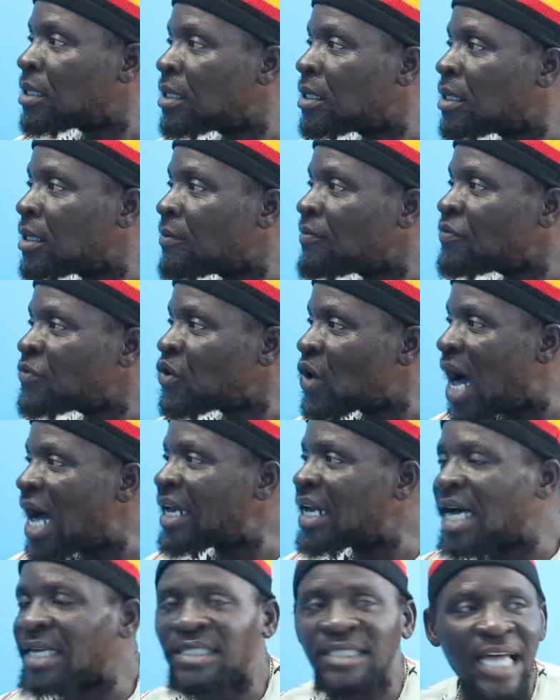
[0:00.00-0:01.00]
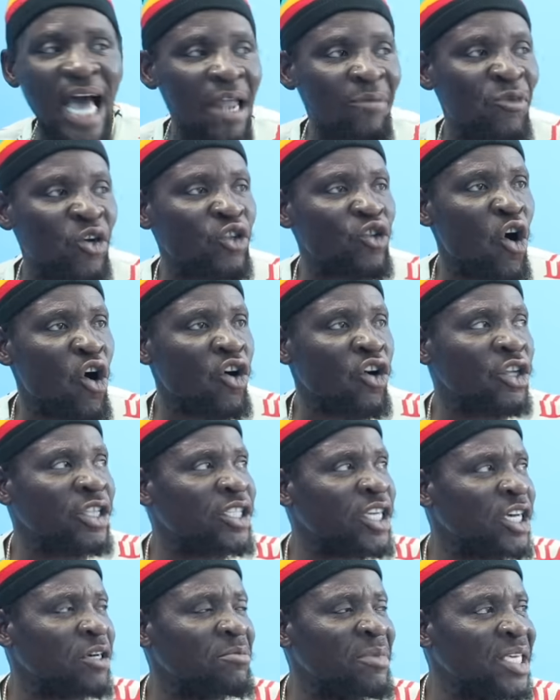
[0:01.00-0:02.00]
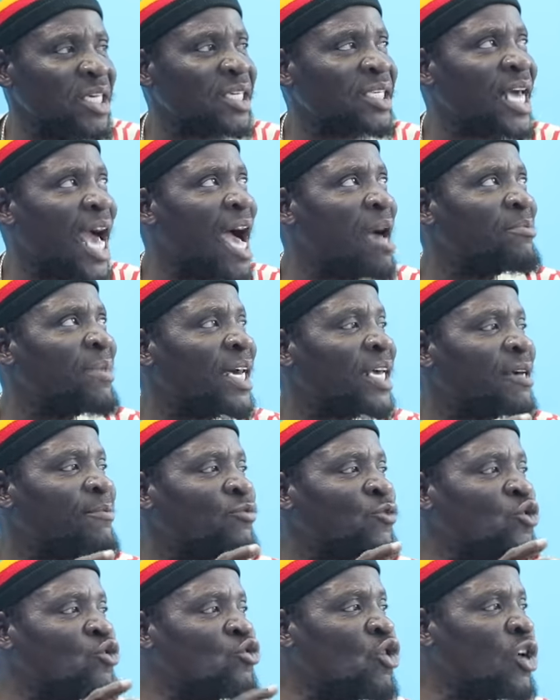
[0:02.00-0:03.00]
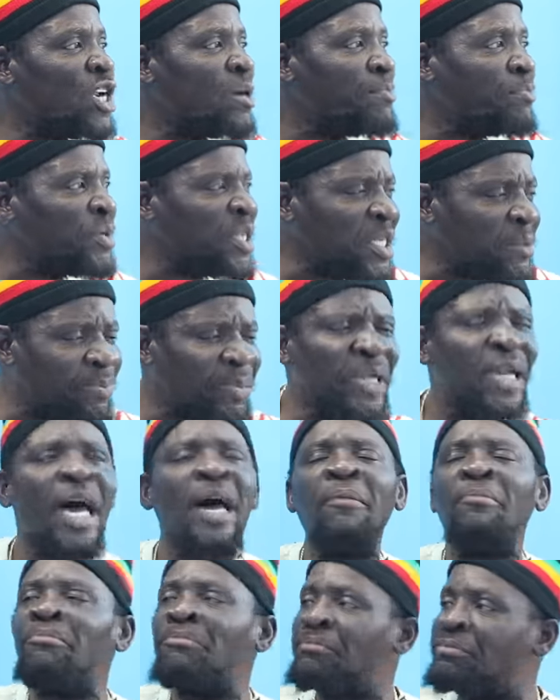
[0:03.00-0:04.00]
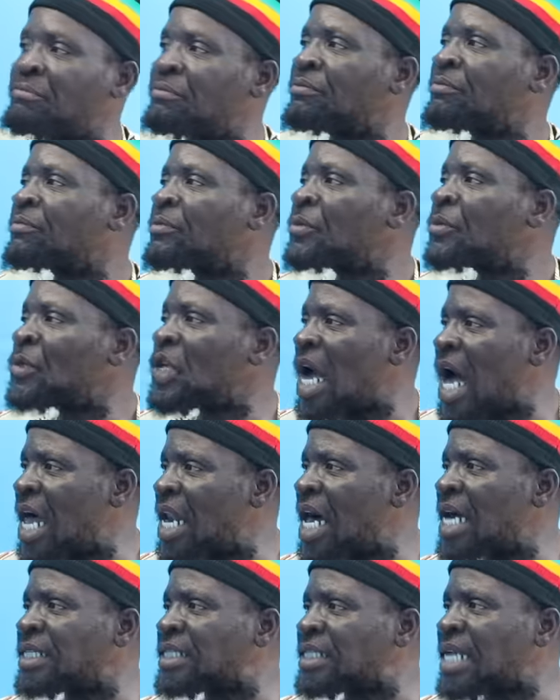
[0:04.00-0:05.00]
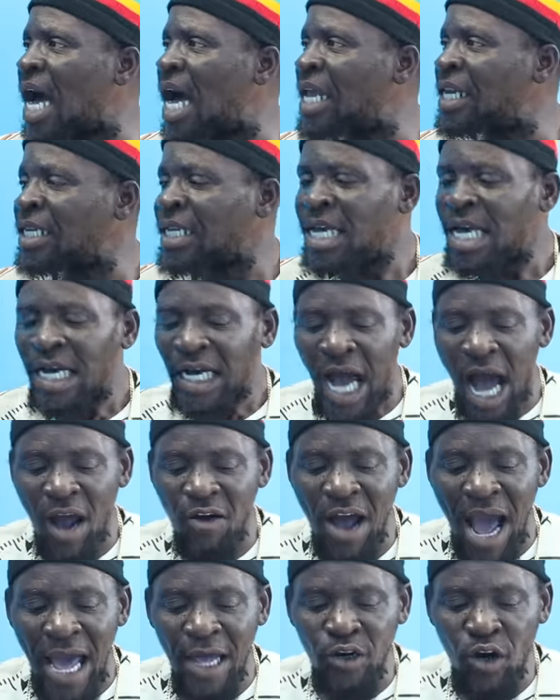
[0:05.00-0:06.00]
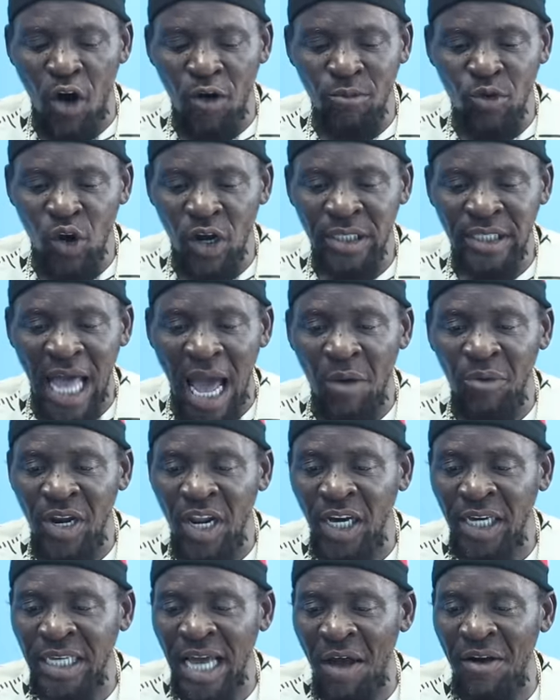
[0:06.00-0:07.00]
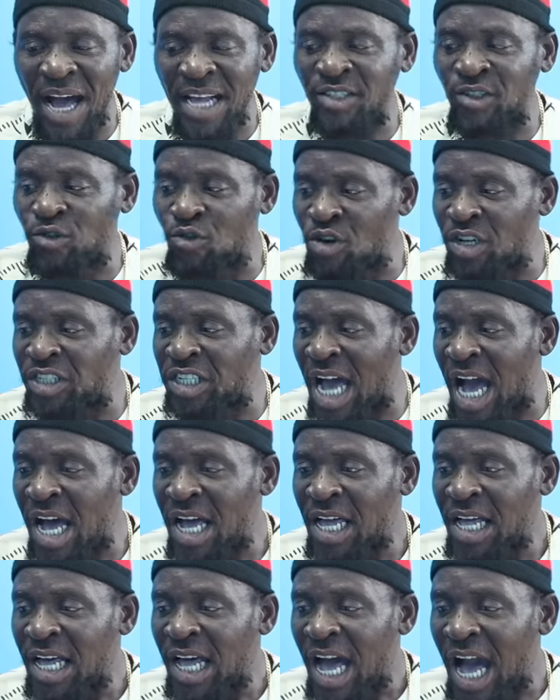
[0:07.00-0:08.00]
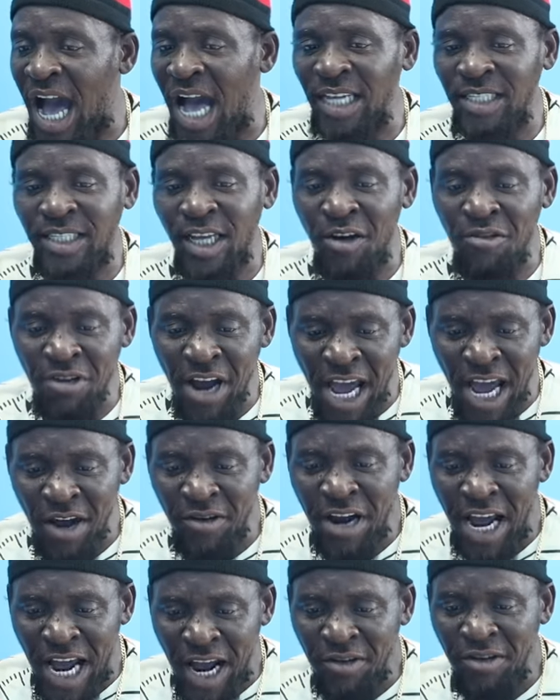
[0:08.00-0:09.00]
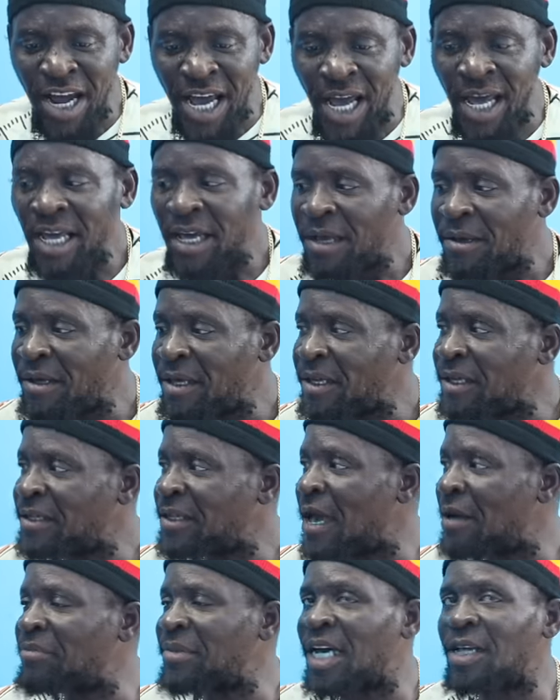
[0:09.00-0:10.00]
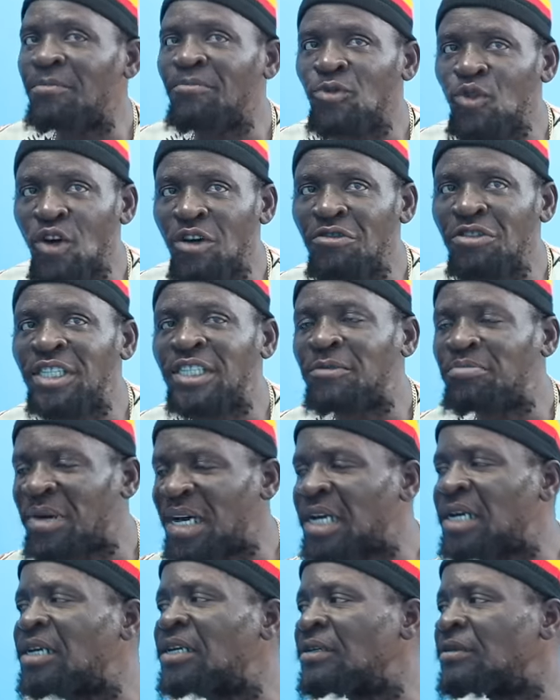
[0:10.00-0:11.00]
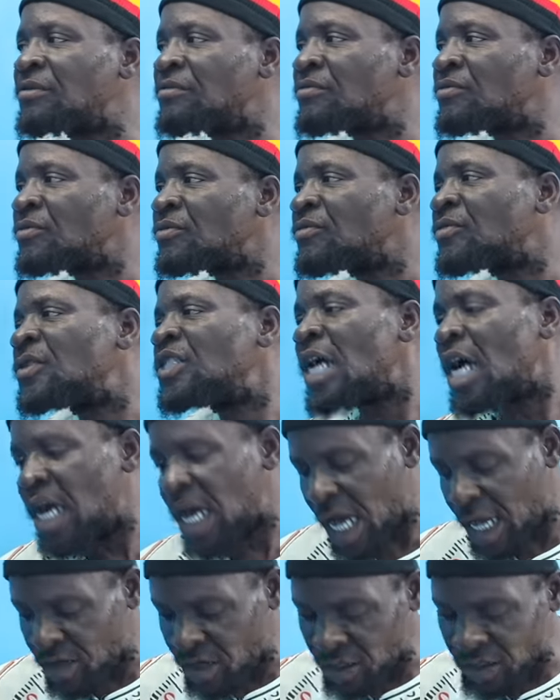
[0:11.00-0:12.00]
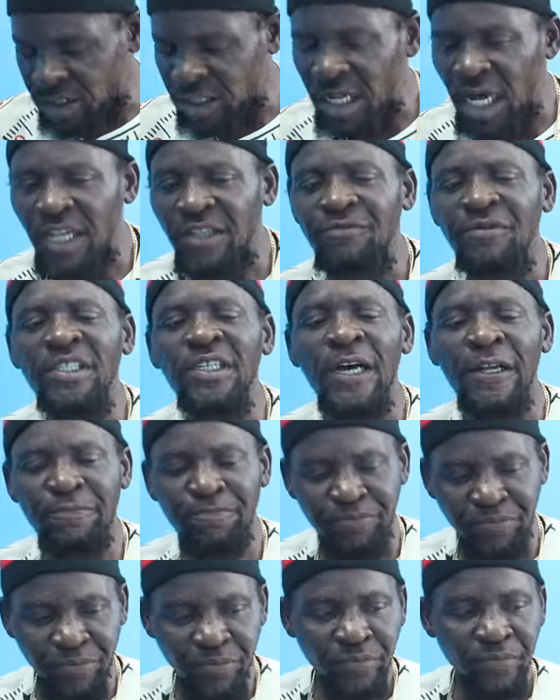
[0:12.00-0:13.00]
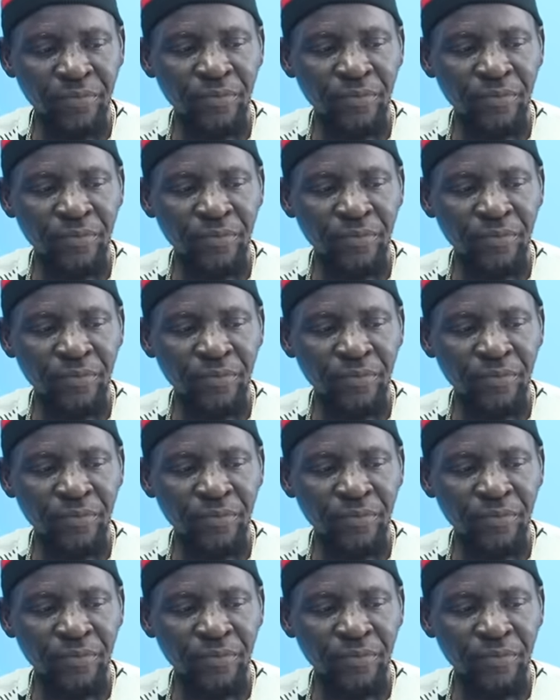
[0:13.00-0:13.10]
Okay. You understand? But don't go think me can't make him know the people then. Right, right. You understand? Cause right now more time when I carry a soldier and say, rare, rare, rare them get more respect. Mm. Yeah, Which I is true, know. naturally.